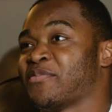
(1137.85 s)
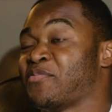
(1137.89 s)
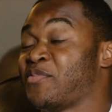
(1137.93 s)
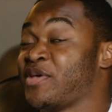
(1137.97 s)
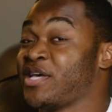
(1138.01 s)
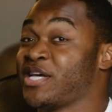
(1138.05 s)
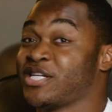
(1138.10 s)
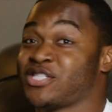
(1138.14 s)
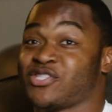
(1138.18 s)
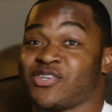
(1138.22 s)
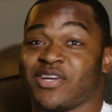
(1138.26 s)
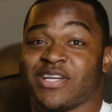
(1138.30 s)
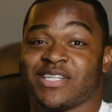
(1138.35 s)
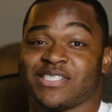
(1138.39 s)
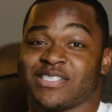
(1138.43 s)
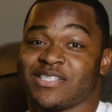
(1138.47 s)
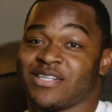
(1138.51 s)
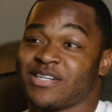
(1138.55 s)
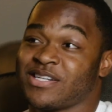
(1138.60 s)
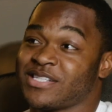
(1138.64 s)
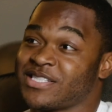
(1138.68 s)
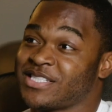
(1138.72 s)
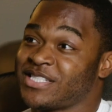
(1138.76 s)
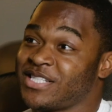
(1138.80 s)
Me and
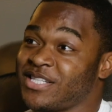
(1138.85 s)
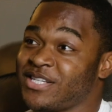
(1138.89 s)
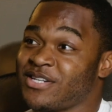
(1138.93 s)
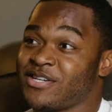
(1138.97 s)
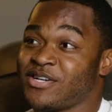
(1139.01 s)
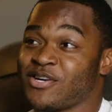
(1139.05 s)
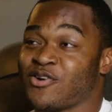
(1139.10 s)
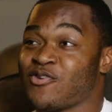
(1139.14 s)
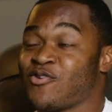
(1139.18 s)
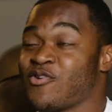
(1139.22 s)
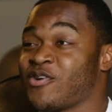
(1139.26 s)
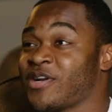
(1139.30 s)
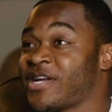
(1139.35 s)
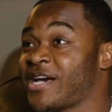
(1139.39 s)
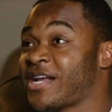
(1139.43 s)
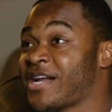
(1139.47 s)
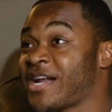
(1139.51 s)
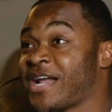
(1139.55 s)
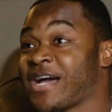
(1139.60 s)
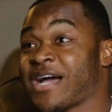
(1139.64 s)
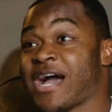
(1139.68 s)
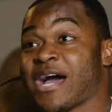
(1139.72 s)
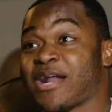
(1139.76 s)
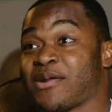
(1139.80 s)
Trayshawn still going at
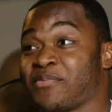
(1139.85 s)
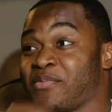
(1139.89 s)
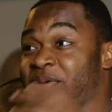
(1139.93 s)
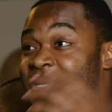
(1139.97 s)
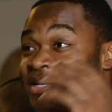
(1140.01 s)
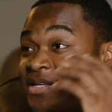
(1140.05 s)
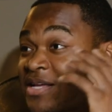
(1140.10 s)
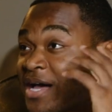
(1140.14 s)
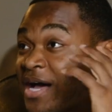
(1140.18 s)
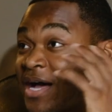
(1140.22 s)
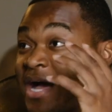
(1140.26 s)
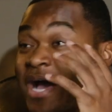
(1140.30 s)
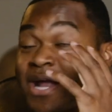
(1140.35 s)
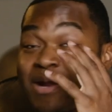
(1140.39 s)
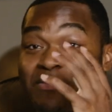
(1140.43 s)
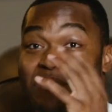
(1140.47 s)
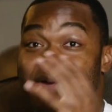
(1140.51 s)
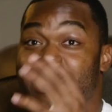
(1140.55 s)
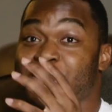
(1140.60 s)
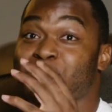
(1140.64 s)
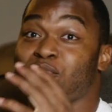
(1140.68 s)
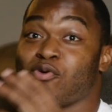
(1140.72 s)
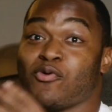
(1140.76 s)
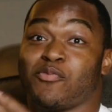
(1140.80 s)
it. I gotta
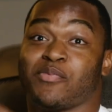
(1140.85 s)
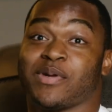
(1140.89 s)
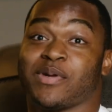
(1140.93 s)
make more